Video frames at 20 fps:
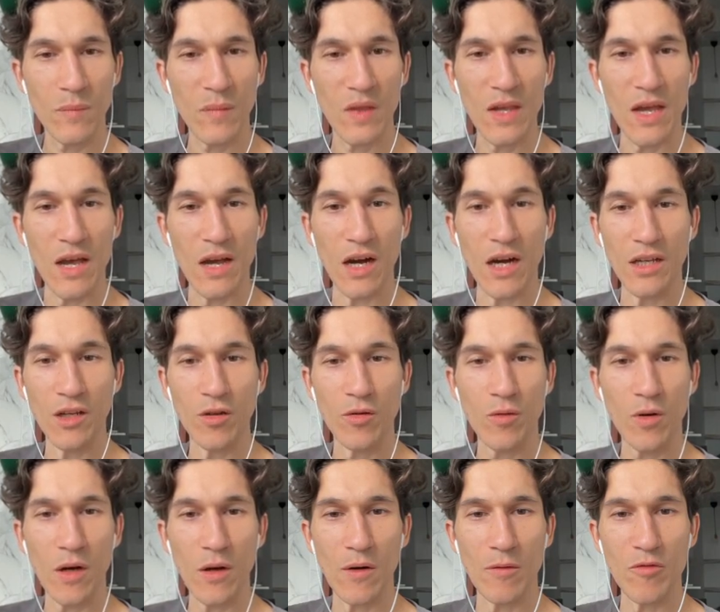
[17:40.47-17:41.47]
Yeah, I don't know
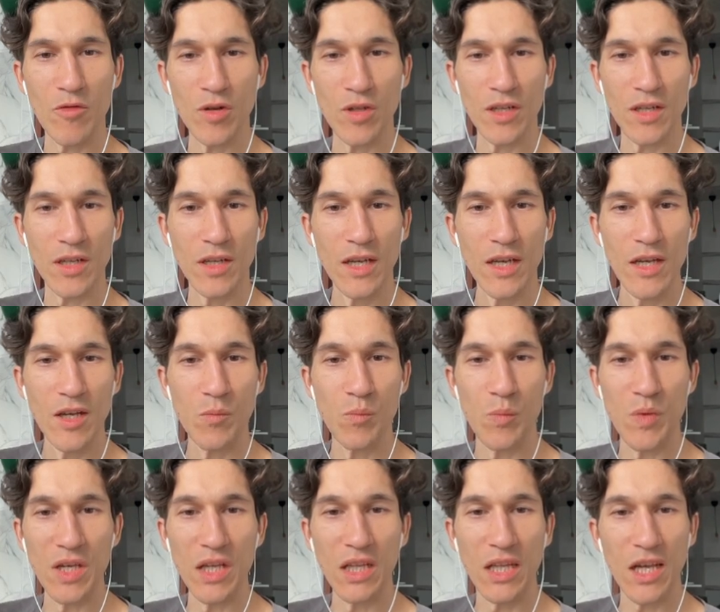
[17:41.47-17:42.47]
how I'm gonna
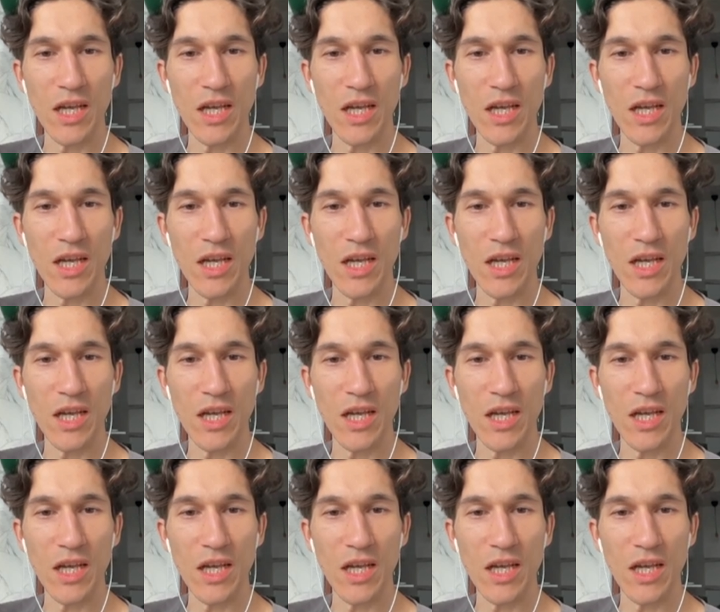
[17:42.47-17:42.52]
build